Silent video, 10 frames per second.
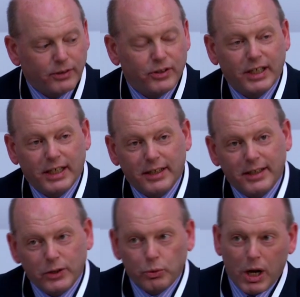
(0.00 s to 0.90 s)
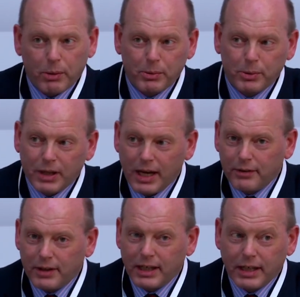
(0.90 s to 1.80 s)
tier is where we would get
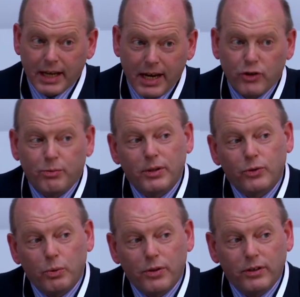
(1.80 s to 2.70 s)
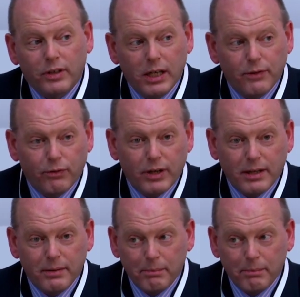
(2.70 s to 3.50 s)
the engagement with the delivery